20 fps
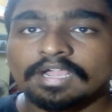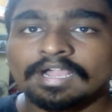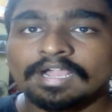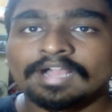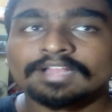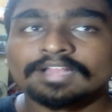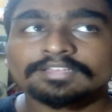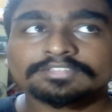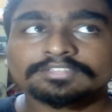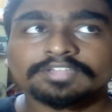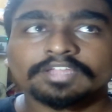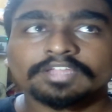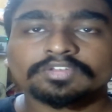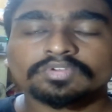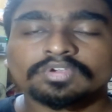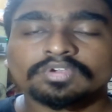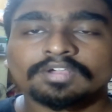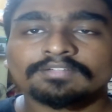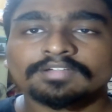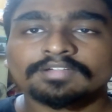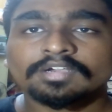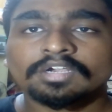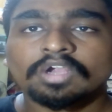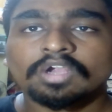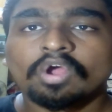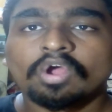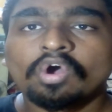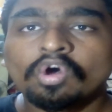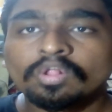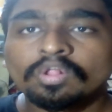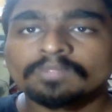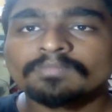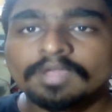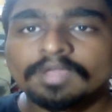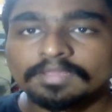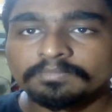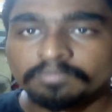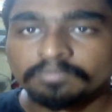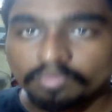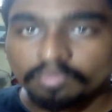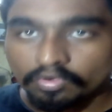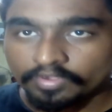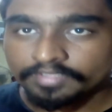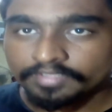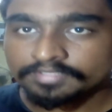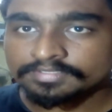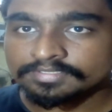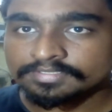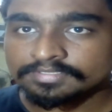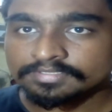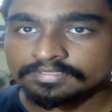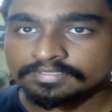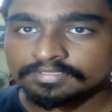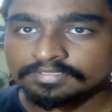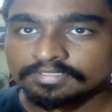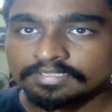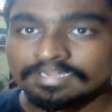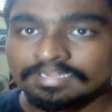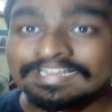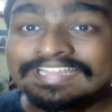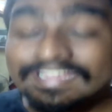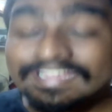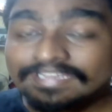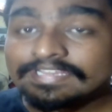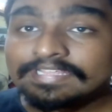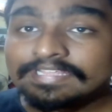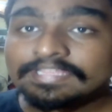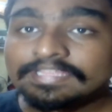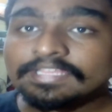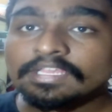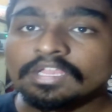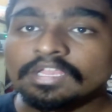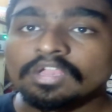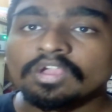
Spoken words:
I'll try to cover all my points clearly